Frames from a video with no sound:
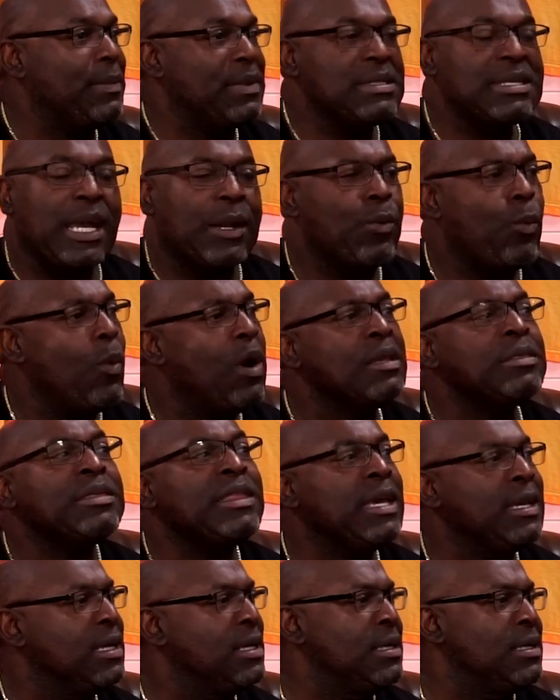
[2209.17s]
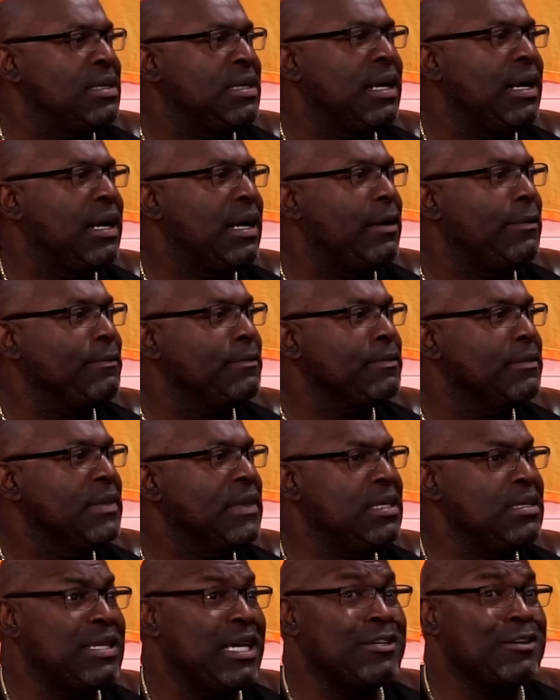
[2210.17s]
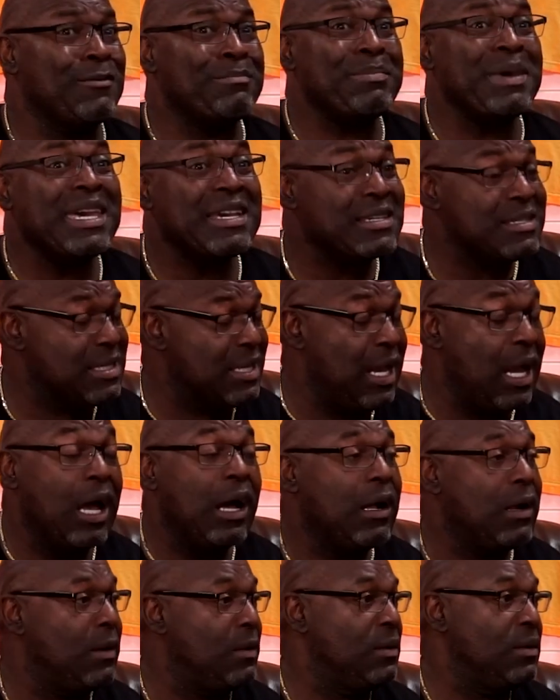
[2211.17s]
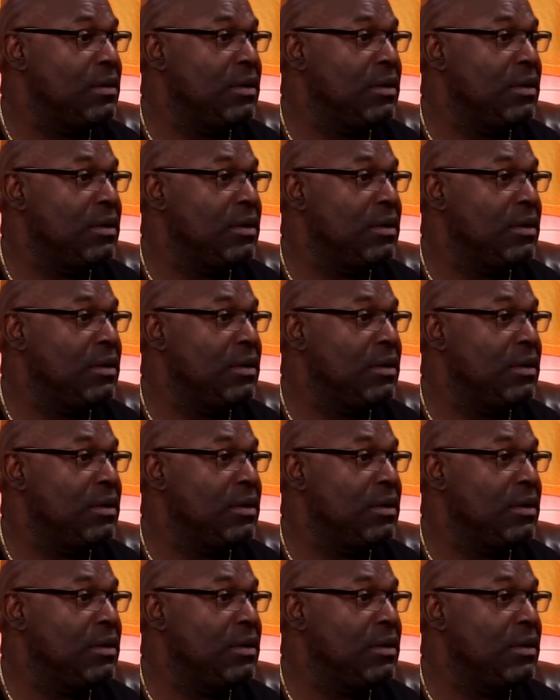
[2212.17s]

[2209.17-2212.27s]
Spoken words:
He's like, one thing at a time. He's like, you're big as hell.